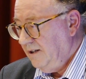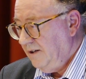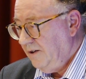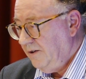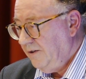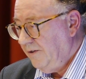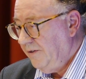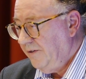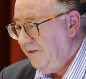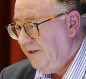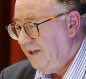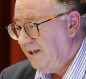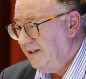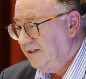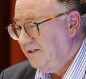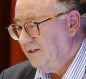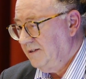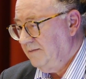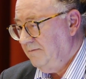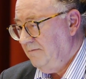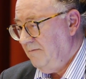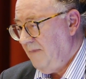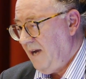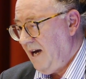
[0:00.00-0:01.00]
who
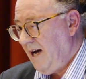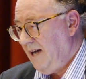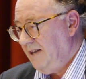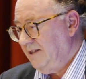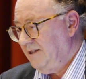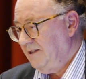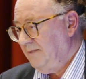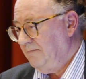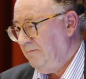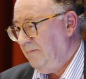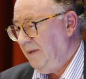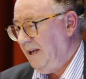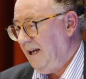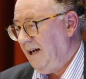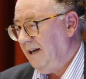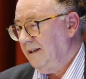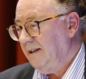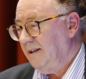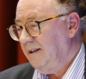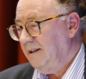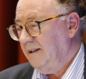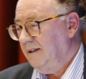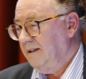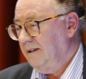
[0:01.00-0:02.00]
thicks man's
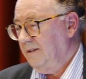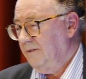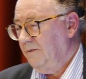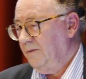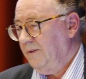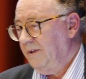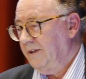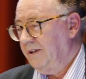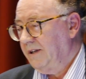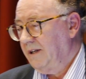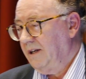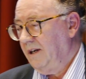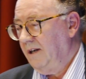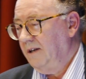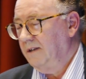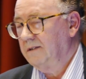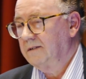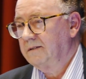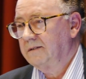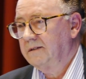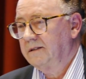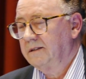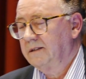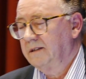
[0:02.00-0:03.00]
blood with
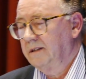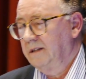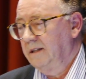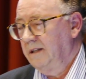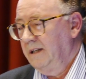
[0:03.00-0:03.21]
cold.